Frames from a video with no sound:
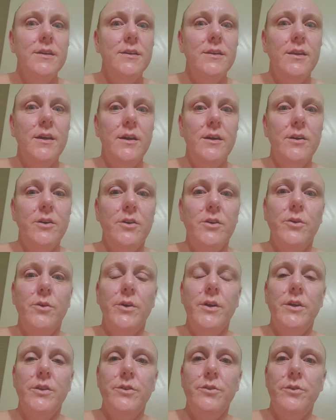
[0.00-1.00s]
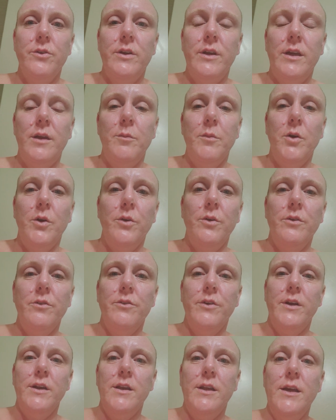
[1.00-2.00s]
Doug going through chemo and
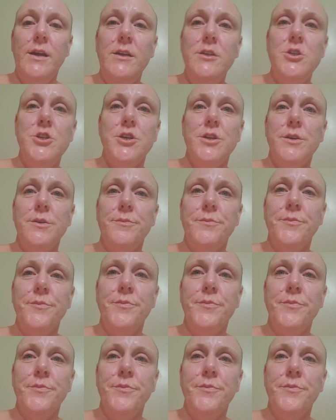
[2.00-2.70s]
radiation.